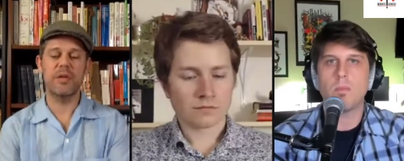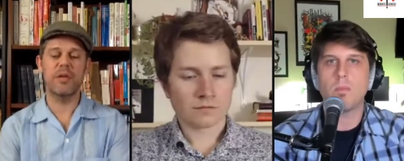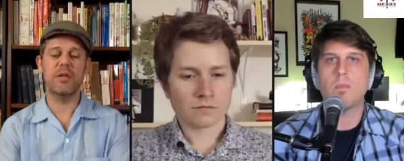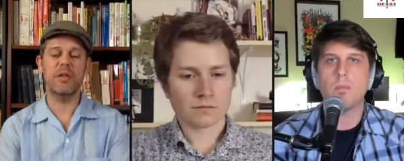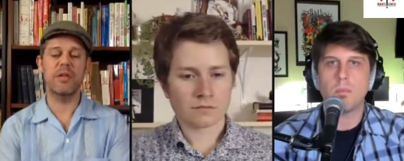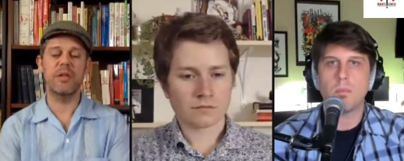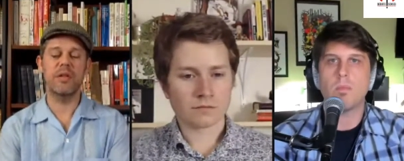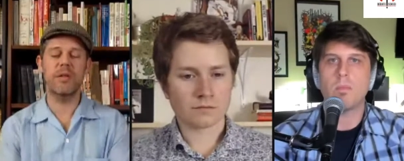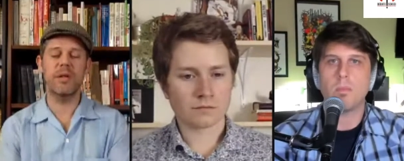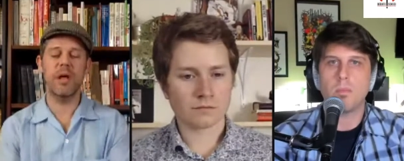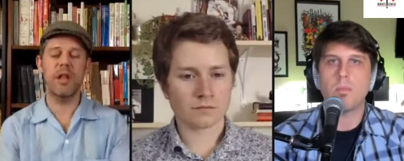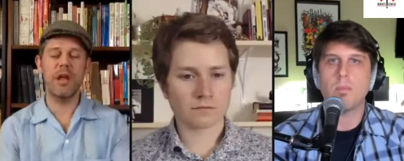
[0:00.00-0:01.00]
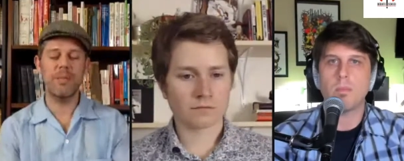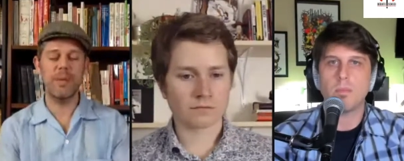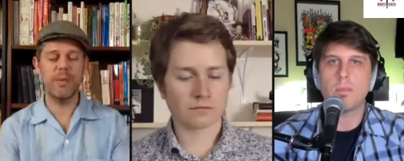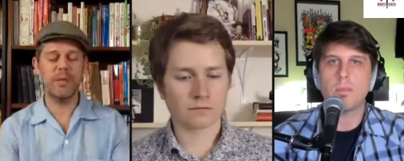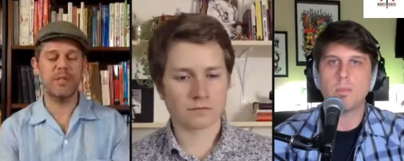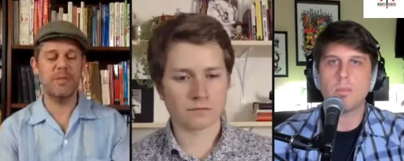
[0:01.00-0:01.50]
Speaker 1: it, a lot of
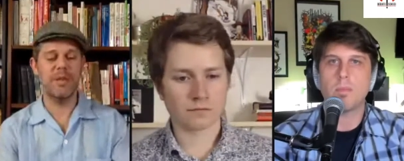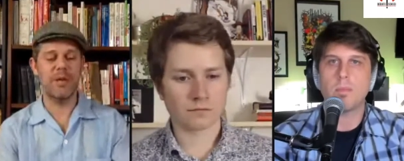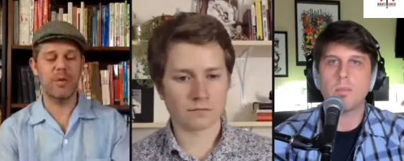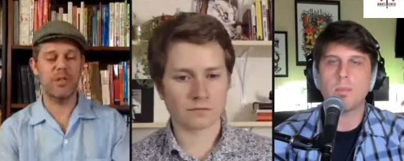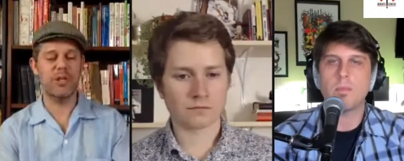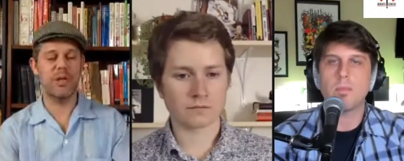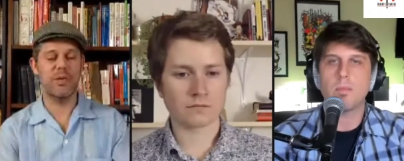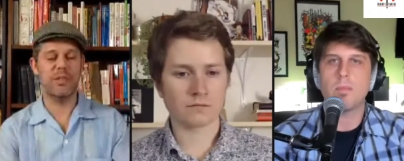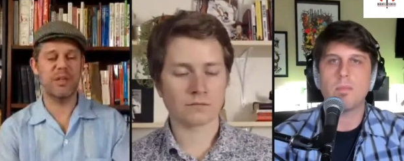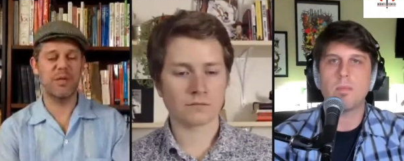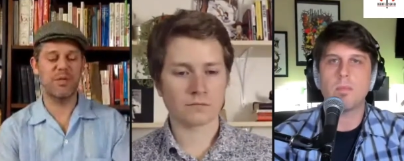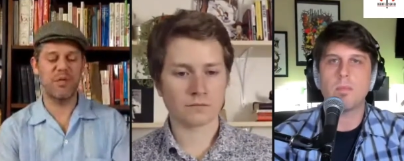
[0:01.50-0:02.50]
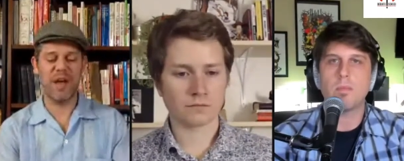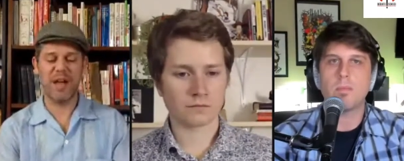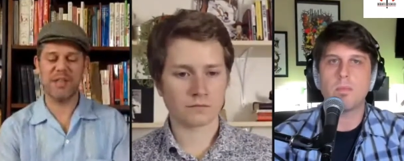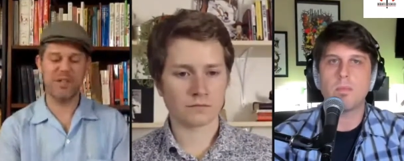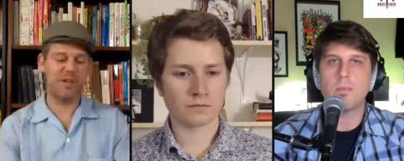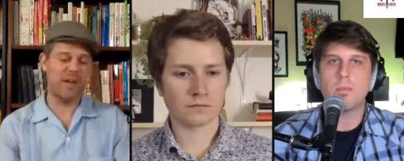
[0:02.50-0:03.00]
people assume that we should always go
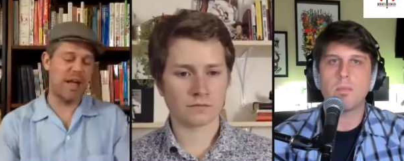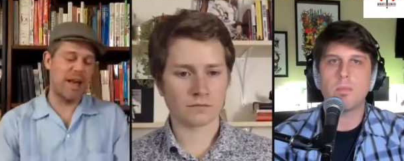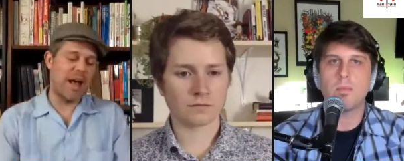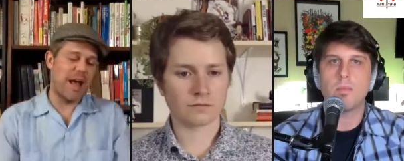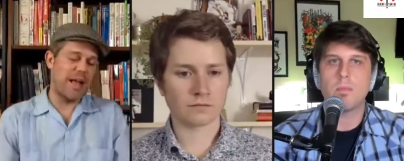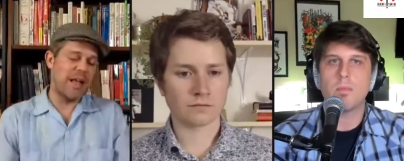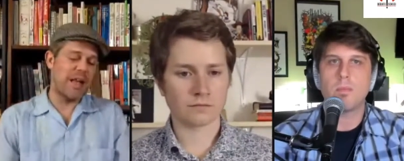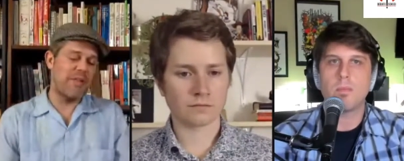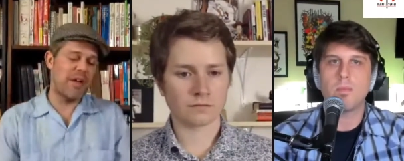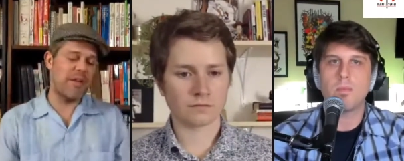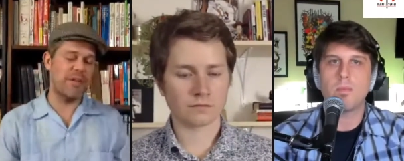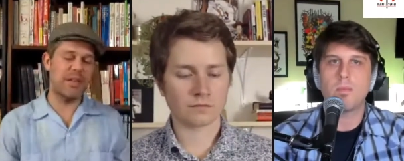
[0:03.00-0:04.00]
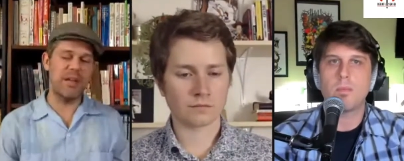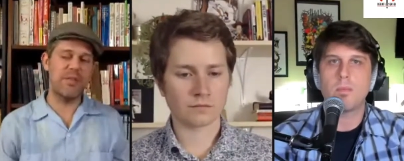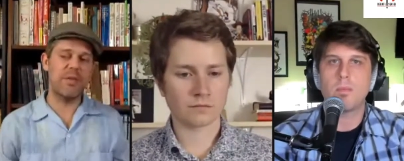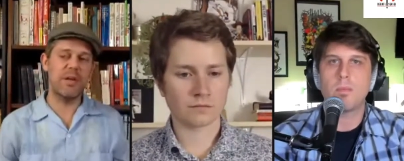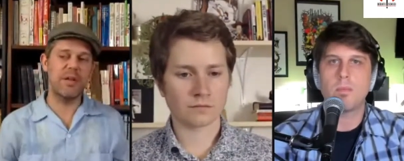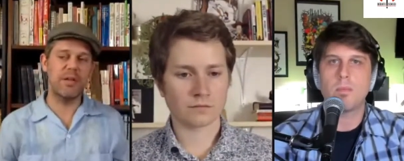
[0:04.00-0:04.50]
faster, and I kind of have a
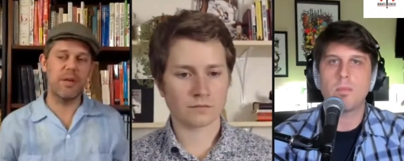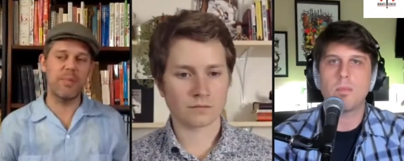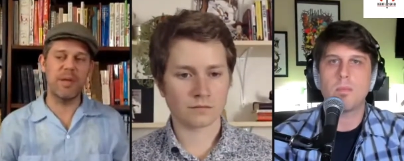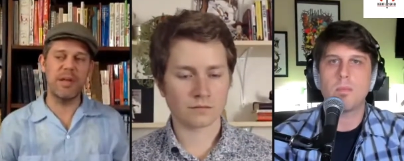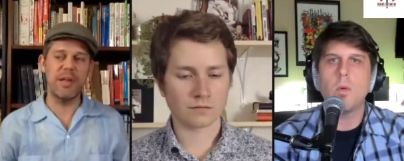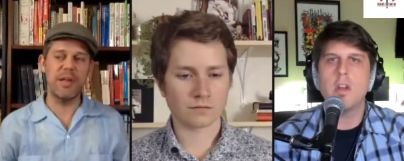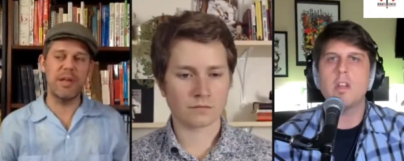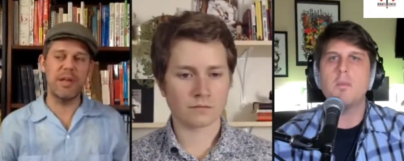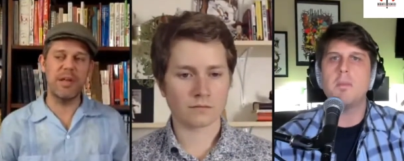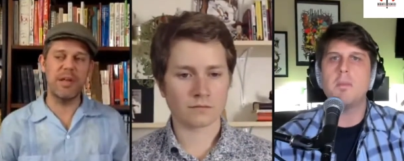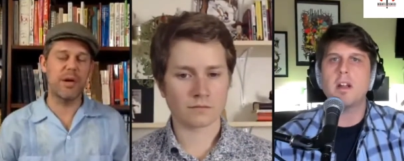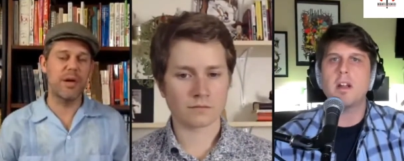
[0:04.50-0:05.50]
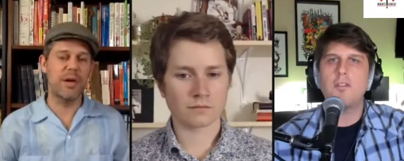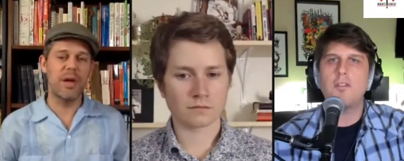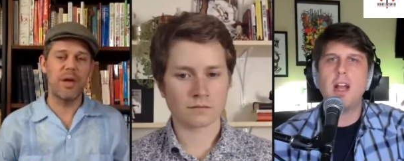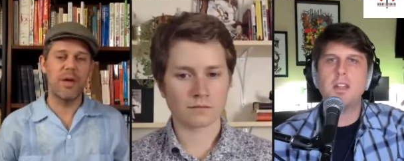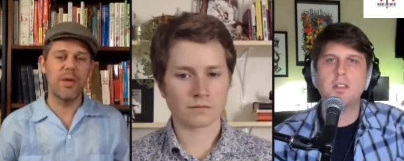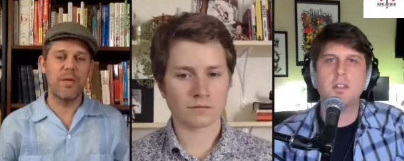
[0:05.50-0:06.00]
different opinion. What do you mean by go
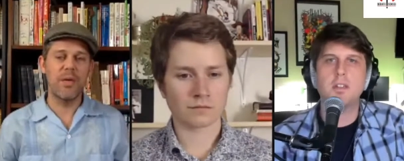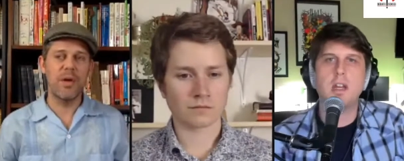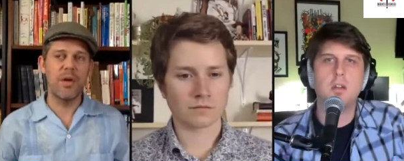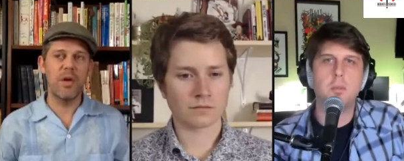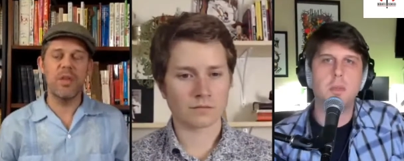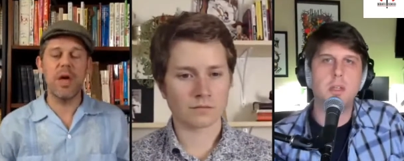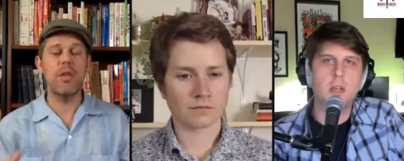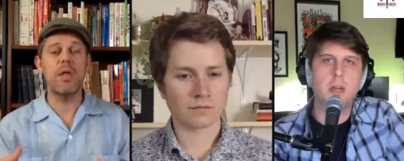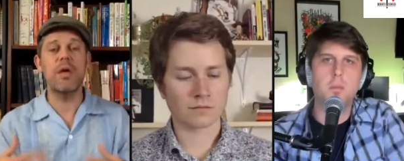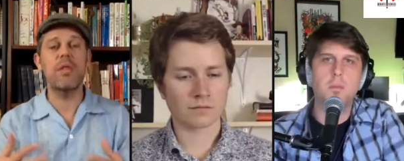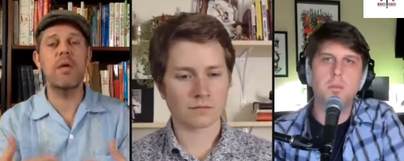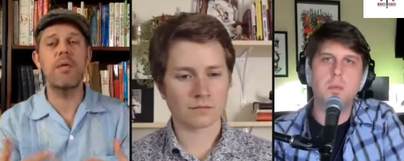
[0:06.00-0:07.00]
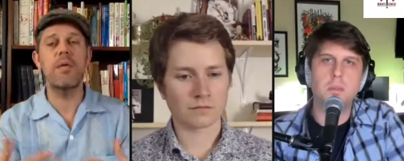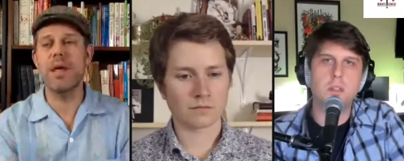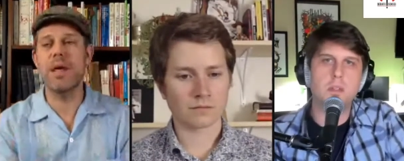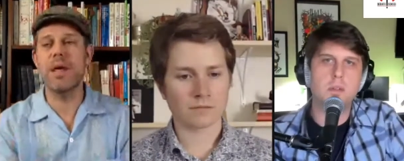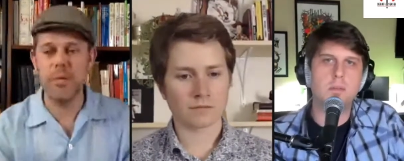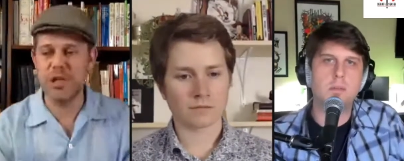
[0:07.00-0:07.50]
Speaker 2: faster? I don't mean I don't. That,
Speaker 1: that,
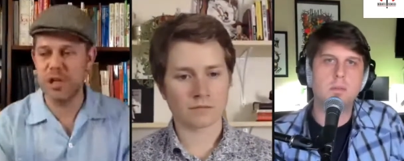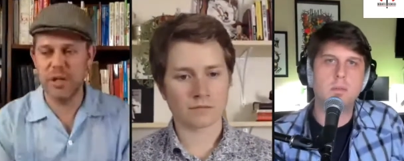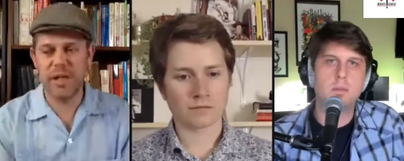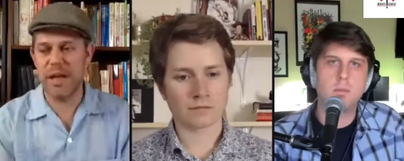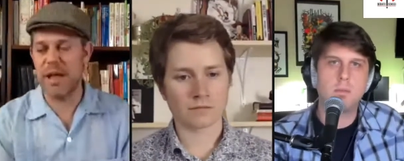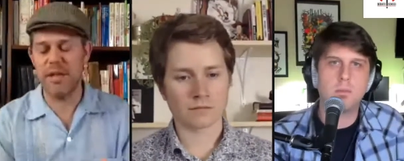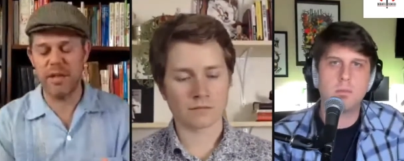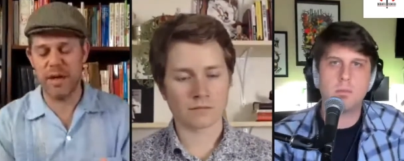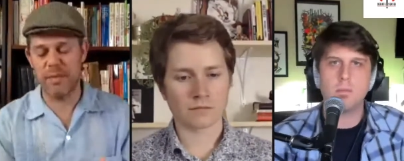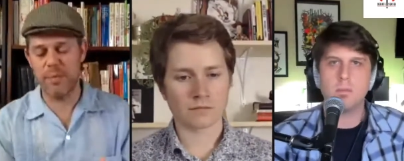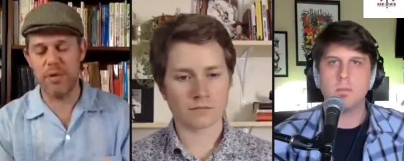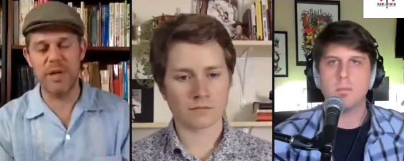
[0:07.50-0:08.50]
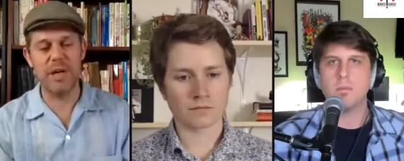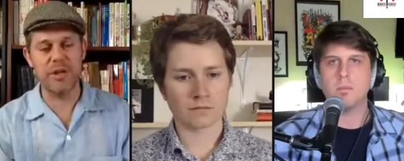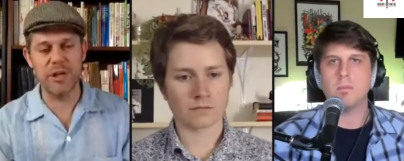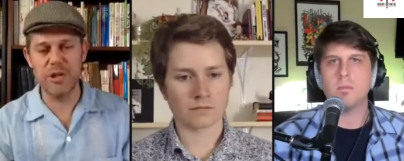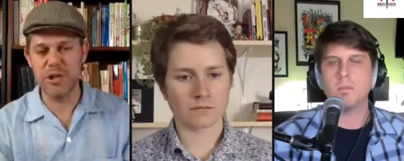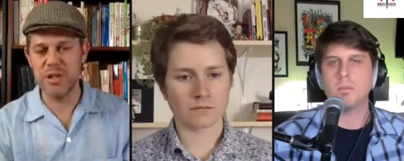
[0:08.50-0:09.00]
that, that, we should that that
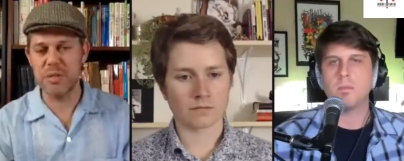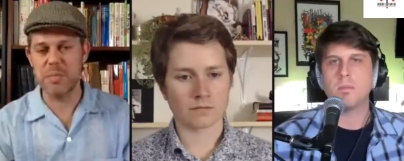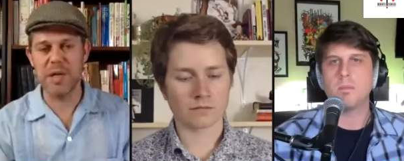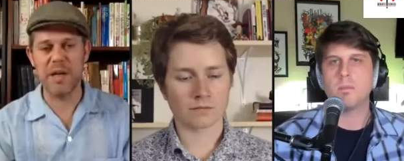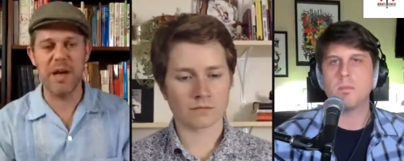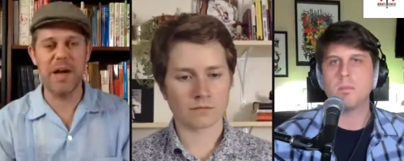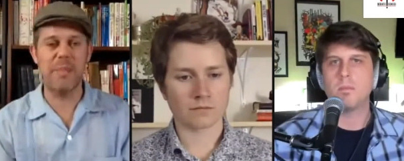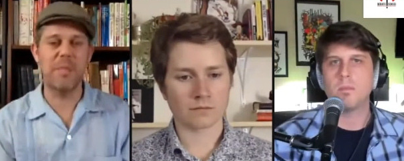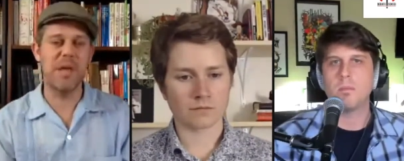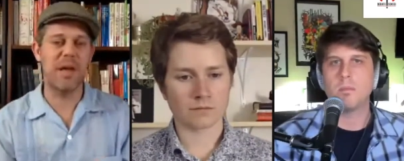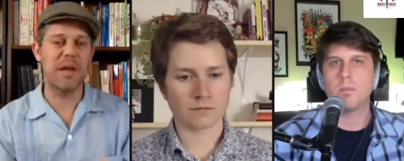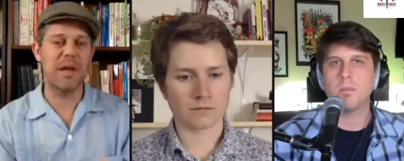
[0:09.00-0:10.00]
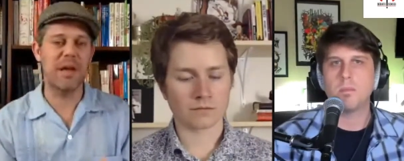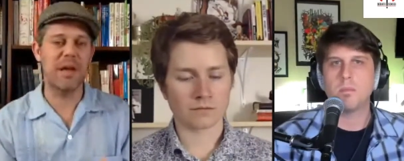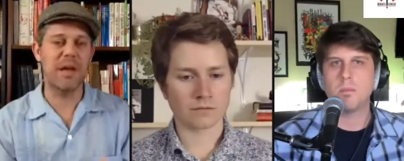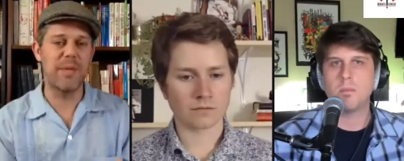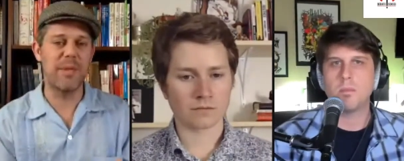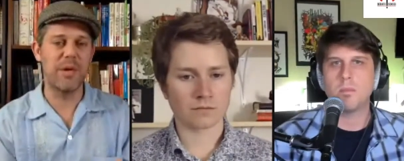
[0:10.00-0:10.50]
production should speed up. That
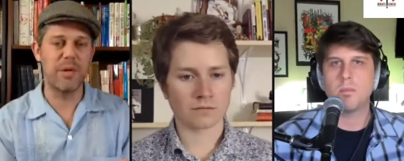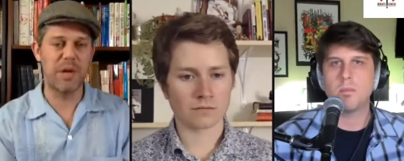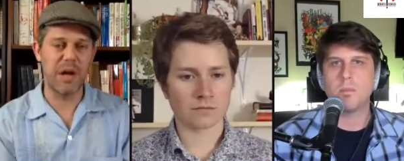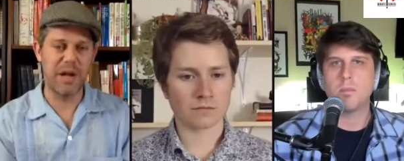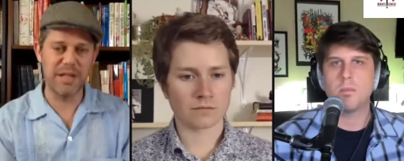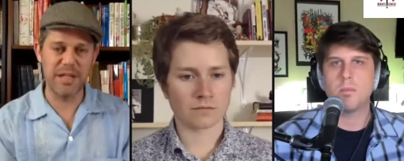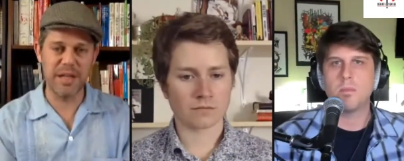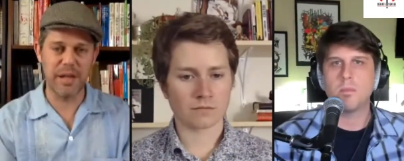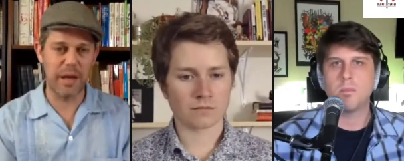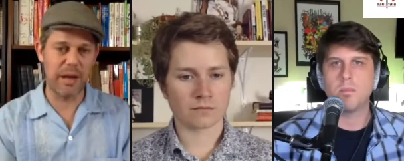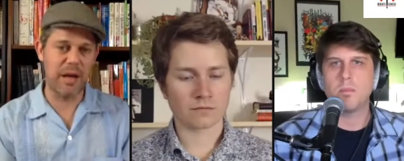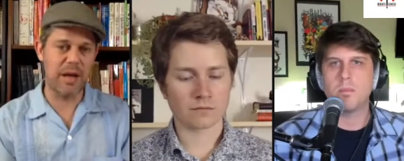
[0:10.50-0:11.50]
um, you know content